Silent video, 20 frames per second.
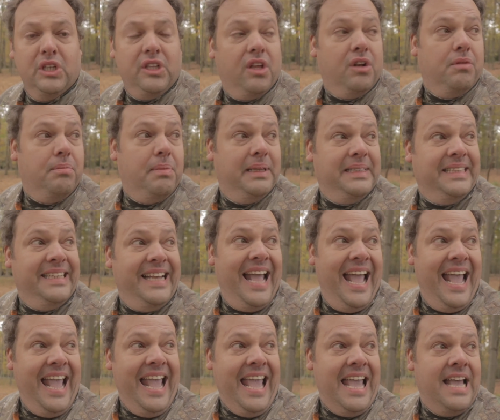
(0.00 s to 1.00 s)
a little bit
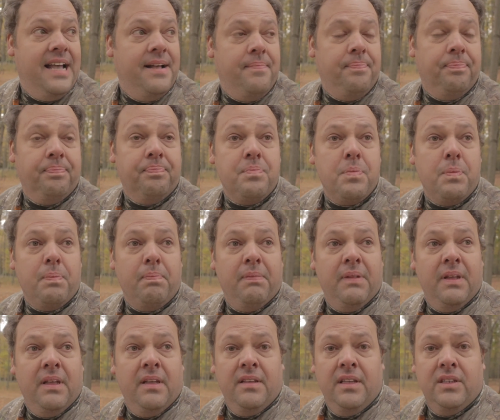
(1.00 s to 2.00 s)
today,
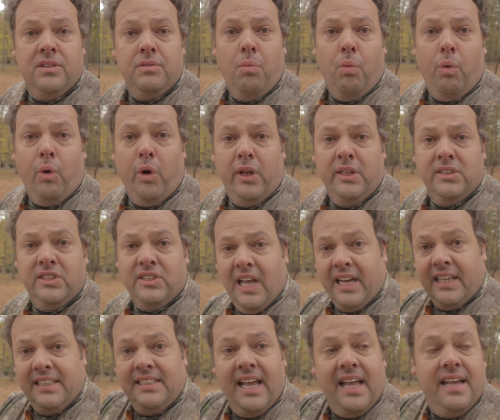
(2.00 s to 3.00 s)
this morning,
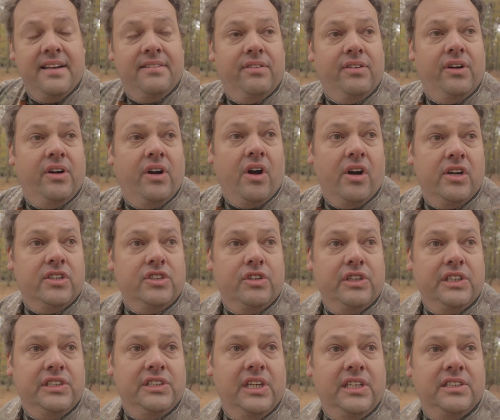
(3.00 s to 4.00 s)
second day of
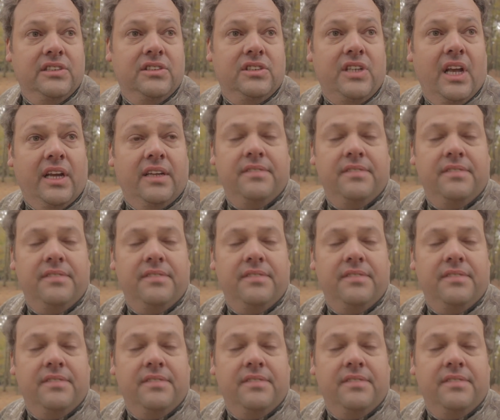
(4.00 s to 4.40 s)
archery season.